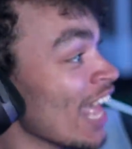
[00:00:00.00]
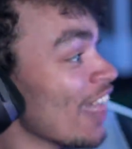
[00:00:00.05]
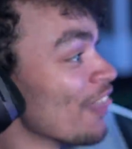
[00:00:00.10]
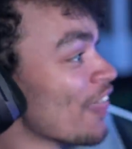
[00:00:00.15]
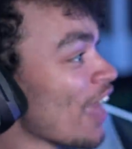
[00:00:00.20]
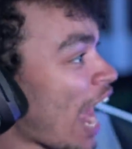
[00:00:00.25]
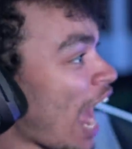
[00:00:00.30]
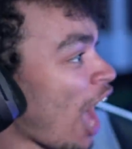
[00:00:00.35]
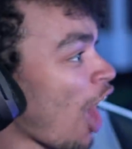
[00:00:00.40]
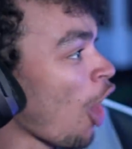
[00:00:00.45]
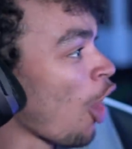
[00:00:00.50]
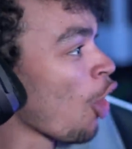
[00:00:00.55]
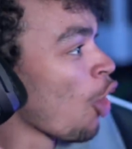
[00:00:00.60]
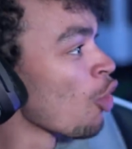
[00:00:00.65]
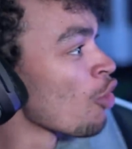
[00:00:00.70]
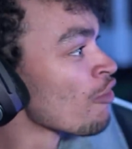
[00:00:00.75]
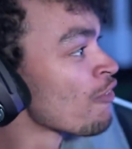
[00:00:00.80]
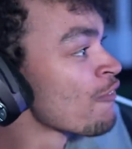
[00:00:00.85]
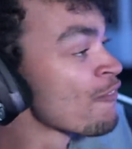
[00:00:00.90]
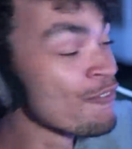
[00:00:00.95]
There are
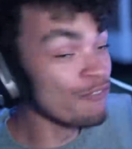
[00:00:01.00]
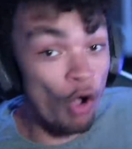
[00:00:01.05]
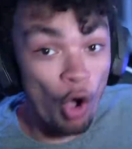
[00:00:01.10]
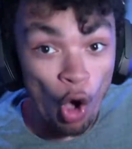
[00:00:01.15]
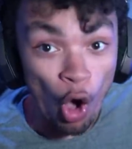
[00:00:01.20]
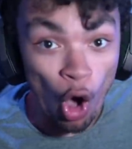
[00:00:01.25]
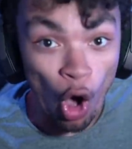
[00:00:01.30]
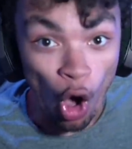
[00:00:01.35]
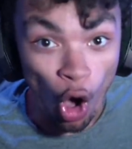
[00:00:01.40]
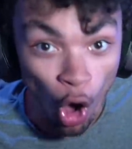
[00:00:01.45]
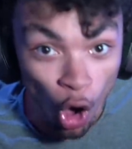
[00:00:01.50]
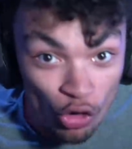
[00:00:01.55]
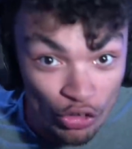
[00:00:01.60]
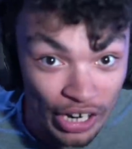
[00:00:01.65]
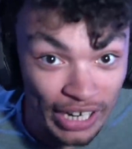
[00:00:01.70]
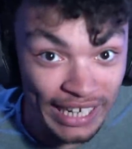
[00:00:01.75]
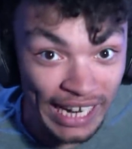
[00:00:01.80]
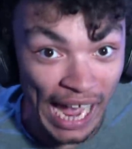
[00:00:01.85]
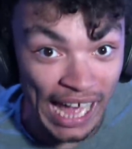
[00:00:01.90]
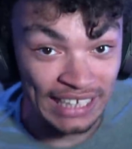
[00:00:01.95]
four
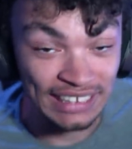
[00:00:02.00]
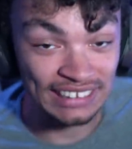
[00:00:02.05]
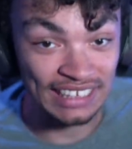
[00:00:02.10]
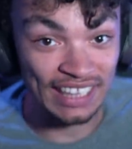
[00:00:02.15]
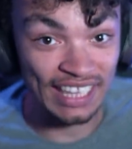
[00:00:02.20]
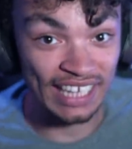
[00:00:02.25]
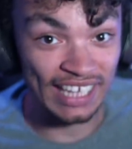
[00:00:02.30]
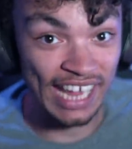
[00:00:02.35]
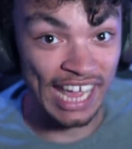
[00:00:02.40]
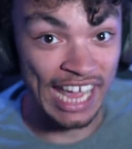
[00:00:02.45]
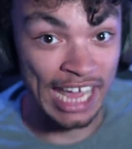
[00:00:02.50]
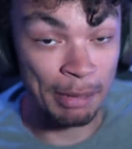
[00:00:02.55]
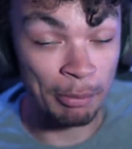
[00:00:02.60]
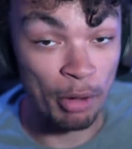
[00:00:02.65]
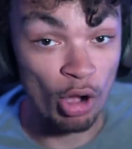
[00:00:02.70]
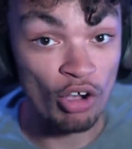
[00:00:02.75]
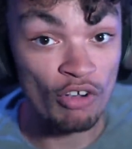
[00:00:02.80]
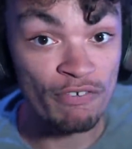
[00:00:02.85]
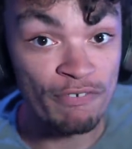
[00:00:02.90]
Huracans in the game